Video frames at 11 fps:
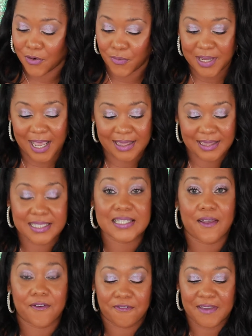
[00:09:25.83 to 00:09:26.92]
We got this
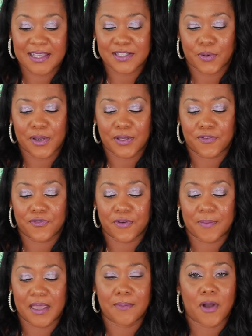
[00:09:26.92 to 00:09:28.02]
face oil
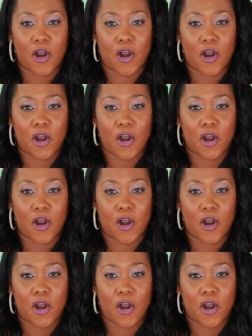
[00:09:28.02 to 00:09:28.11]
from Emma